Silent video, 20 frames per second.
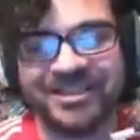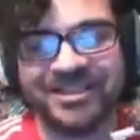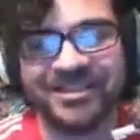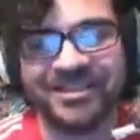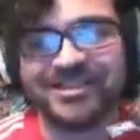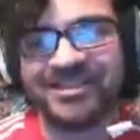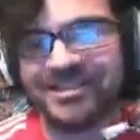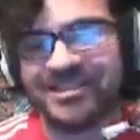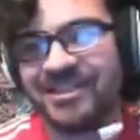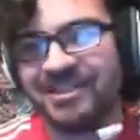
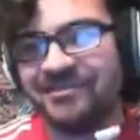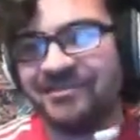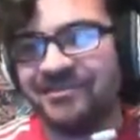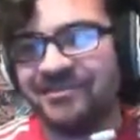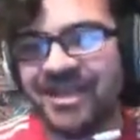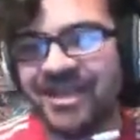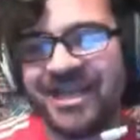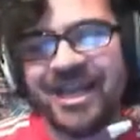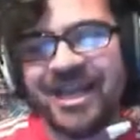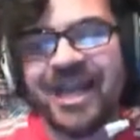So
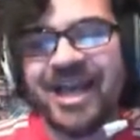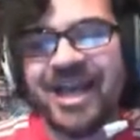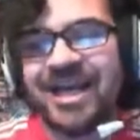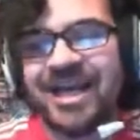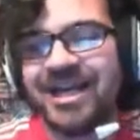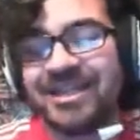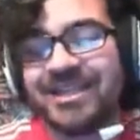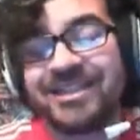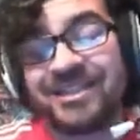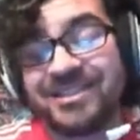I
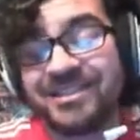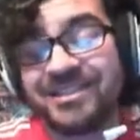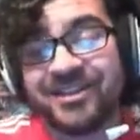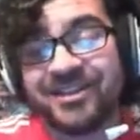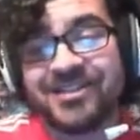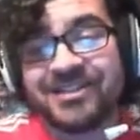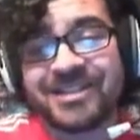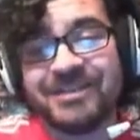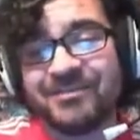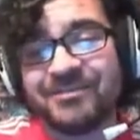can't
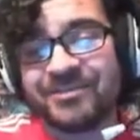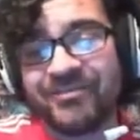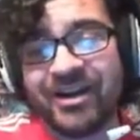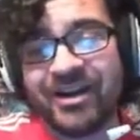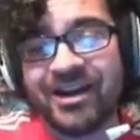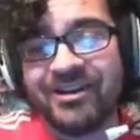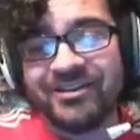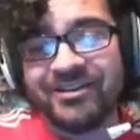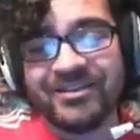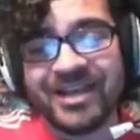say much fairer
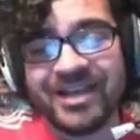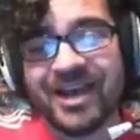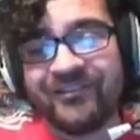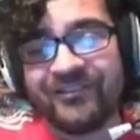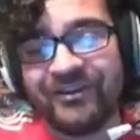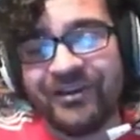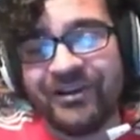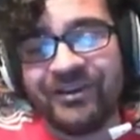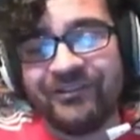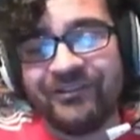than that
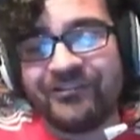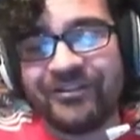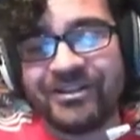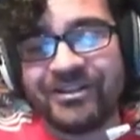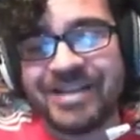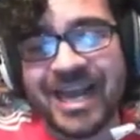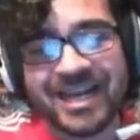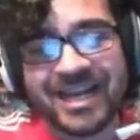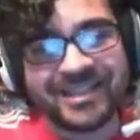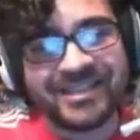for a deck
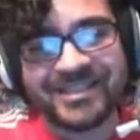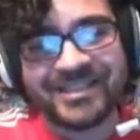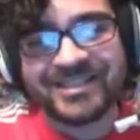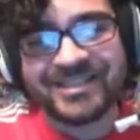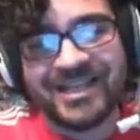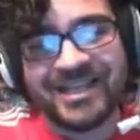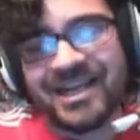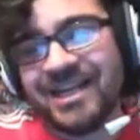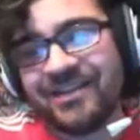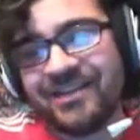that's
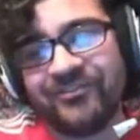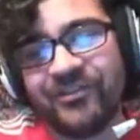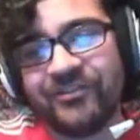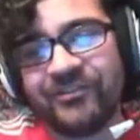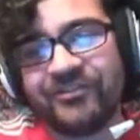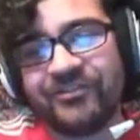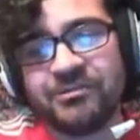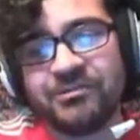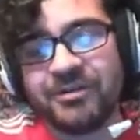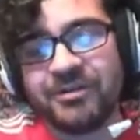like 50
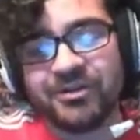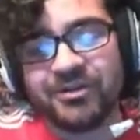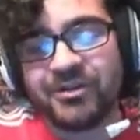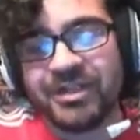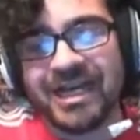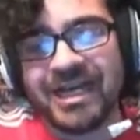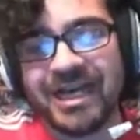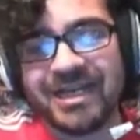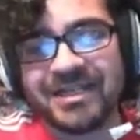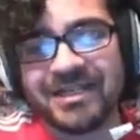quid or
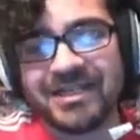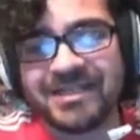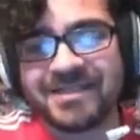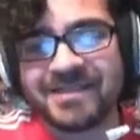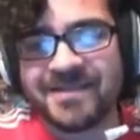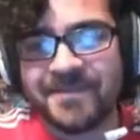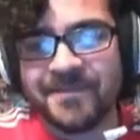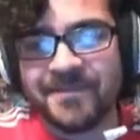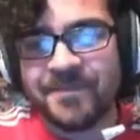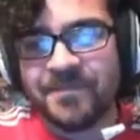less.
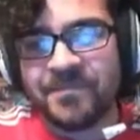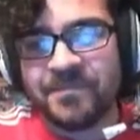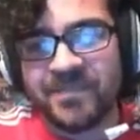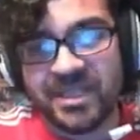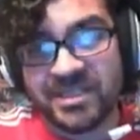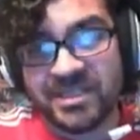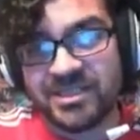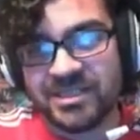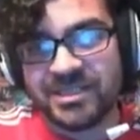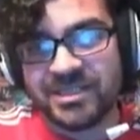
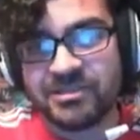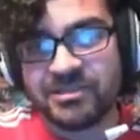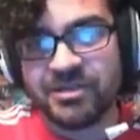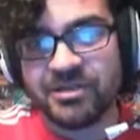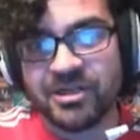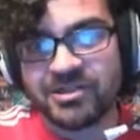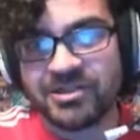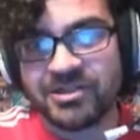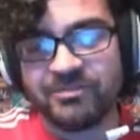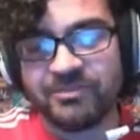This would
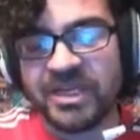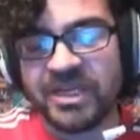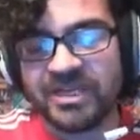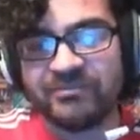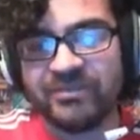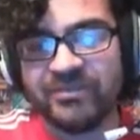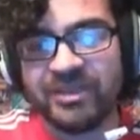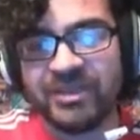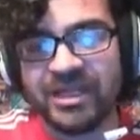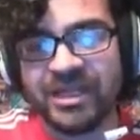cost to make in real
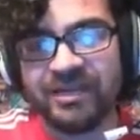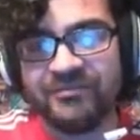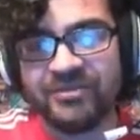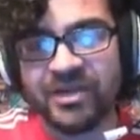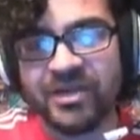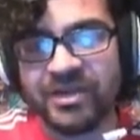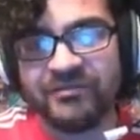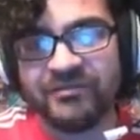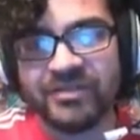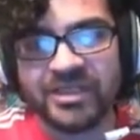life, not
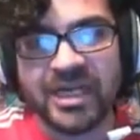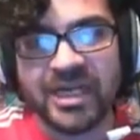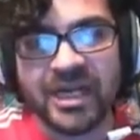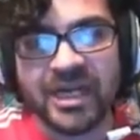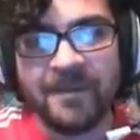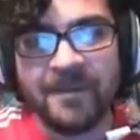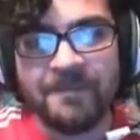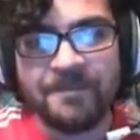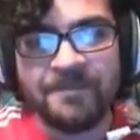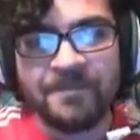even that,
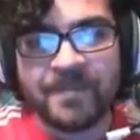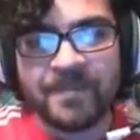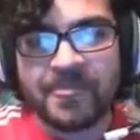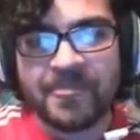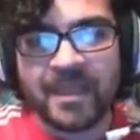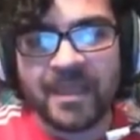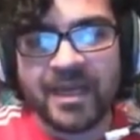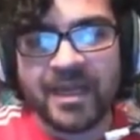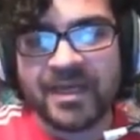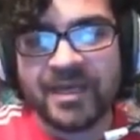
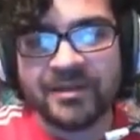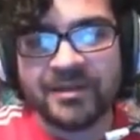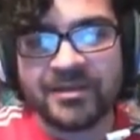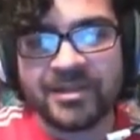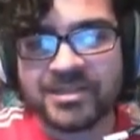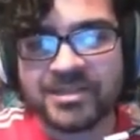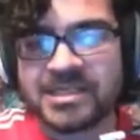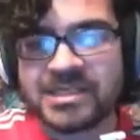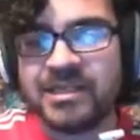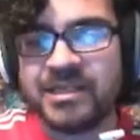and cost
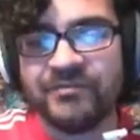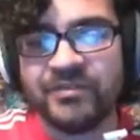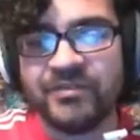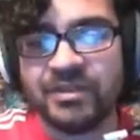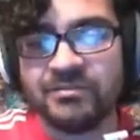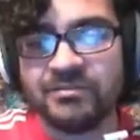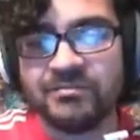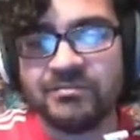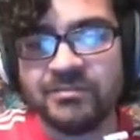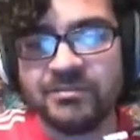it even
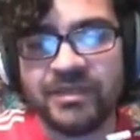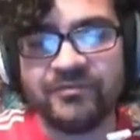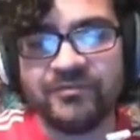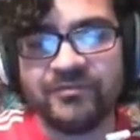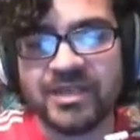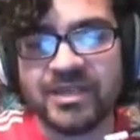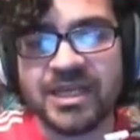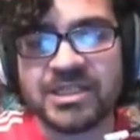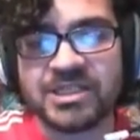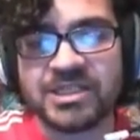
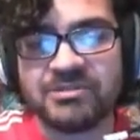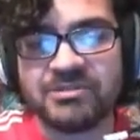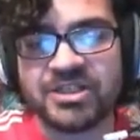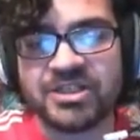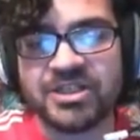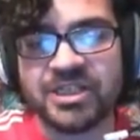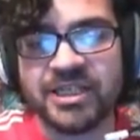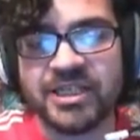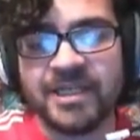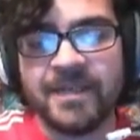less to
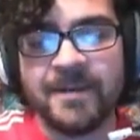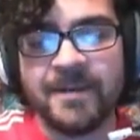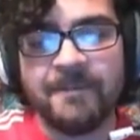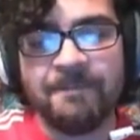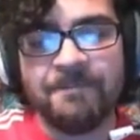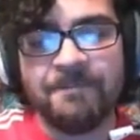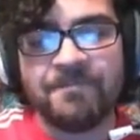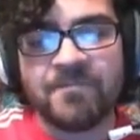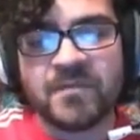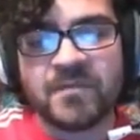actually
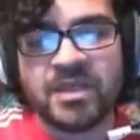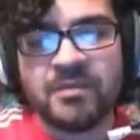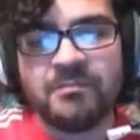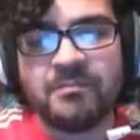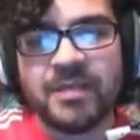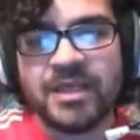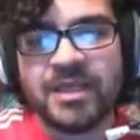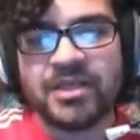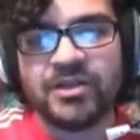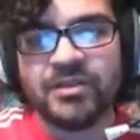make
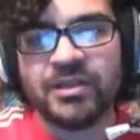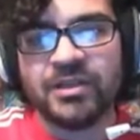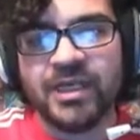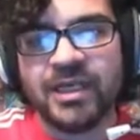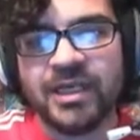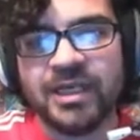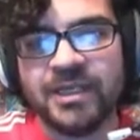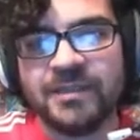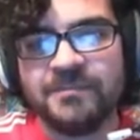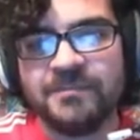online.